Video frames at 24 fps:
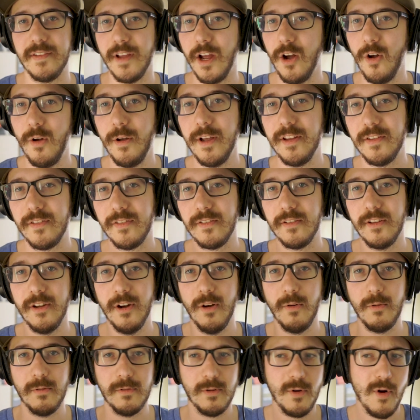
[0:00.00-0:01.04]
I always, go
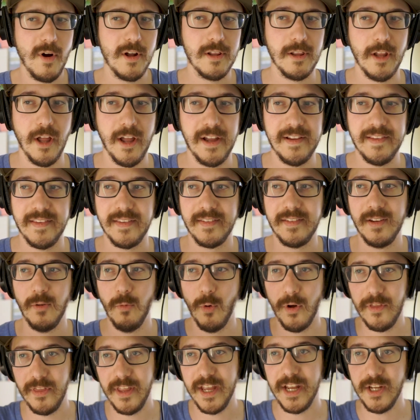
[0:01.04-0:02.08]
online, see
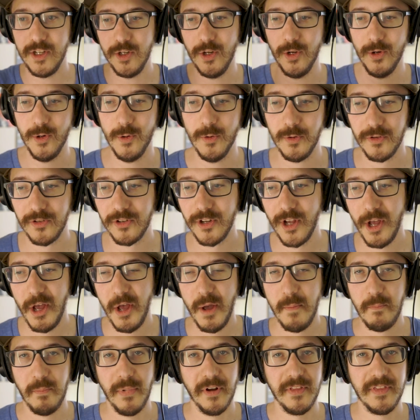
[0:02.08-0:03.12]
what they use,
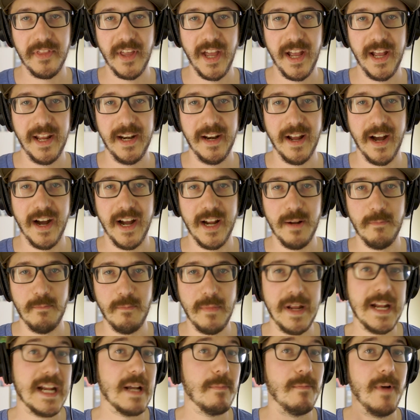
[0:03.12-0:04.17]
but then I
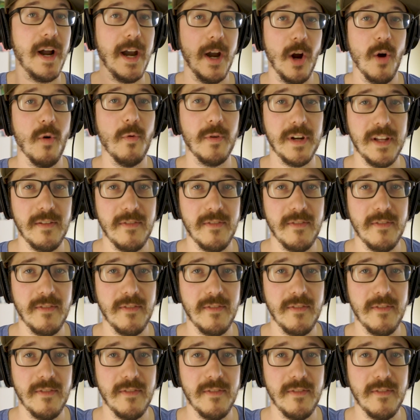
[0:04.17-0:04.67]
make it my own.